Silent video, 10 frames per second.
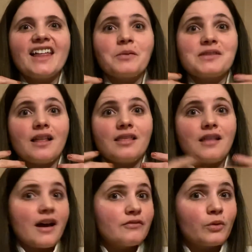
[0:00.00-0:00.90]
was a lot
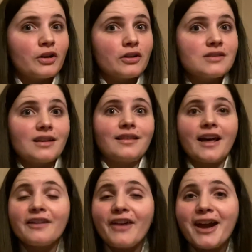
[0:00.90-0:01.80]
of words and a lot
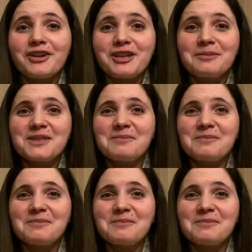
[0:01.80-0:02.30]
of acronyms,